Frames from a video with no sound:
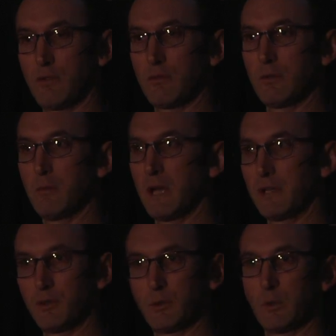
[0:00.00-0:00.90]
through my
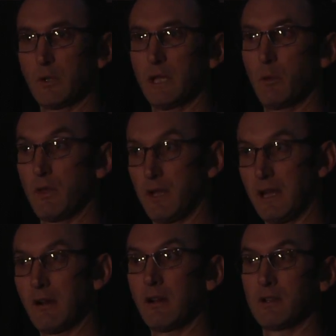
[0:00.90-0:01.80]
story with a
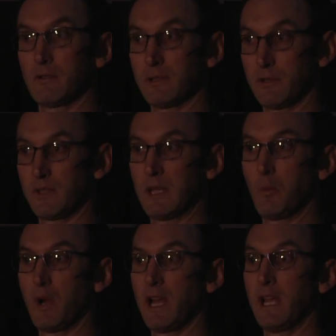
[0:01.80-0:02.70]
character in the same
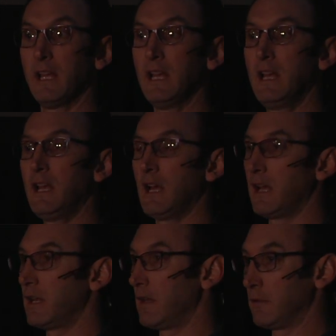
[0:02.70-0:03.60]
way
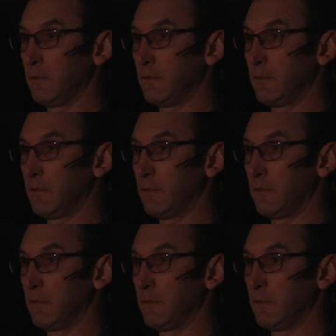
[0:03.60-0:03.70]
on another